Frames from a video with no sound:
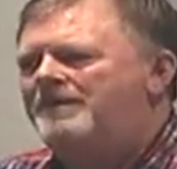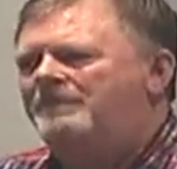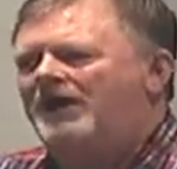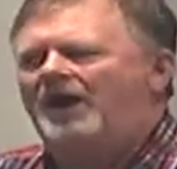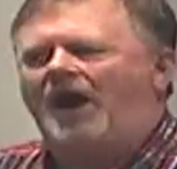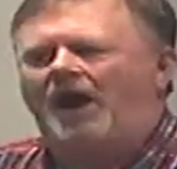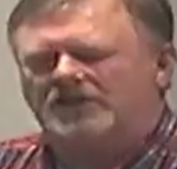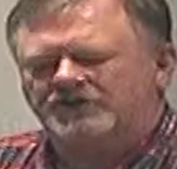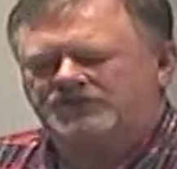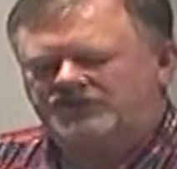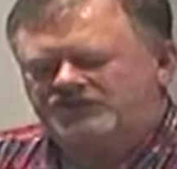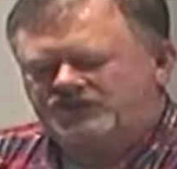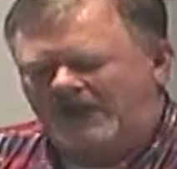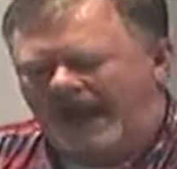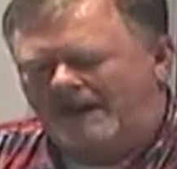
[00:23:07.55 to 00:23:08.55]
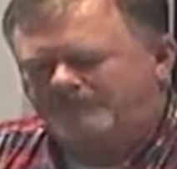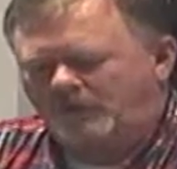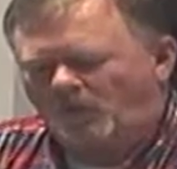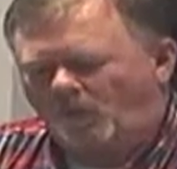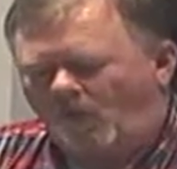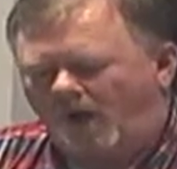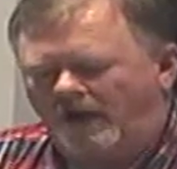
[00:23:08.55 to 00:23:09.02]
Because
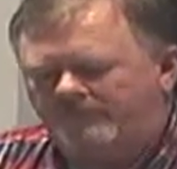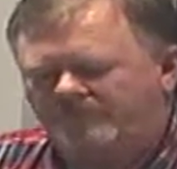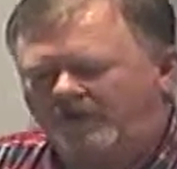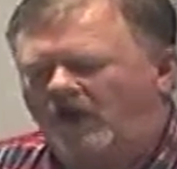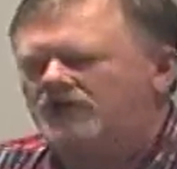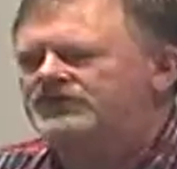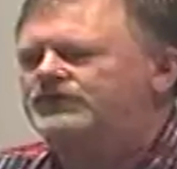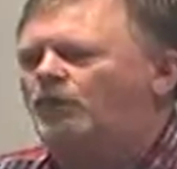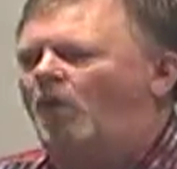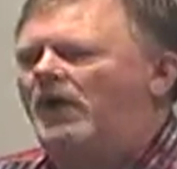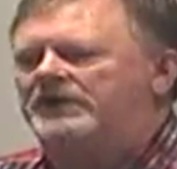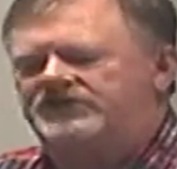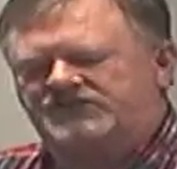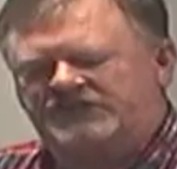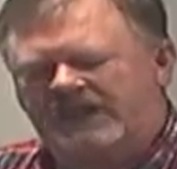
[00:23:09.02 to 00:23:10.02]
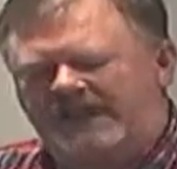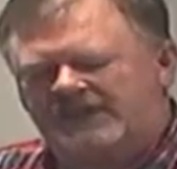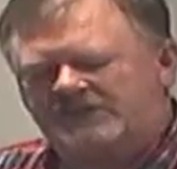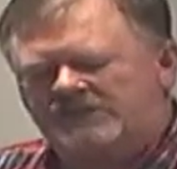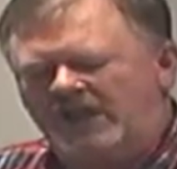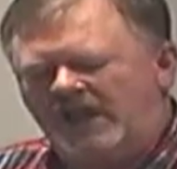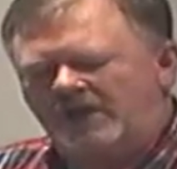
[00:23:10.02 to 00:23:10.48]
chapter 1, verse 1
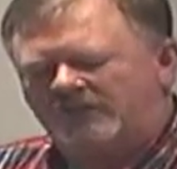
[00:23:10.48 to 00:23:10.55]
says,